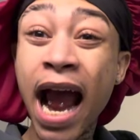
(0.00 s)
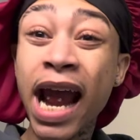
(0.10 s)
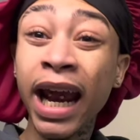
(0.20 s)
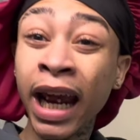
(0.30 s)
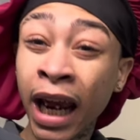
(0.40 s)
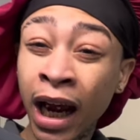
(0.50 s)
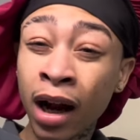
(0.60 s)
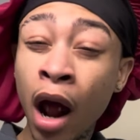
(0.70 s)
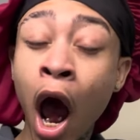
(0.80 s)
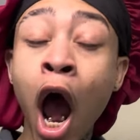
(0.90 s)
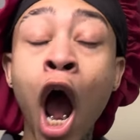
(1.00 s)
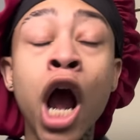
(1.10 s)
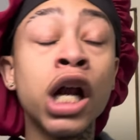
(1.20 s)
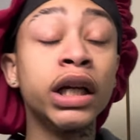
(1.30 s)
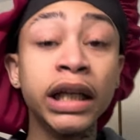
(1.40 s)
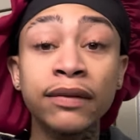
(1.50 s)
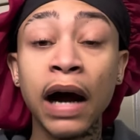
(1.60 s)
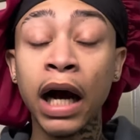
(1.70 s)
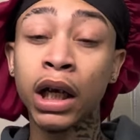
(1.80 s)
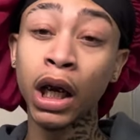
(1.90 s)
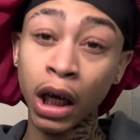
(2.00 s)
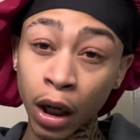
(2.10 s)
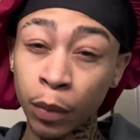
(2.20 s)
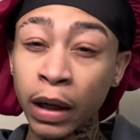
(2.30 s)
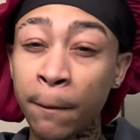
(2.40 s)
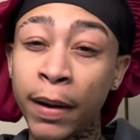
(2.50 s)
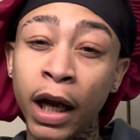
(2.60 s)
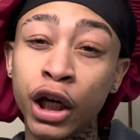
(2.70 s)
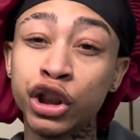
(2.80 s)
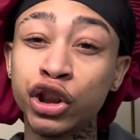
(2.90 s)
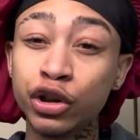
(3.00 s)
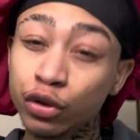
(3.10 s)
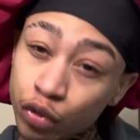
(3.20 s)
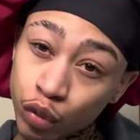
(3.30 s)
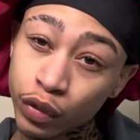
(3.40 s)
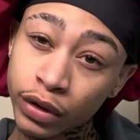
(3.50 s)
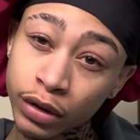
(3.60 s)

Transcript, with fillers: And leave out of here with a pair of shoes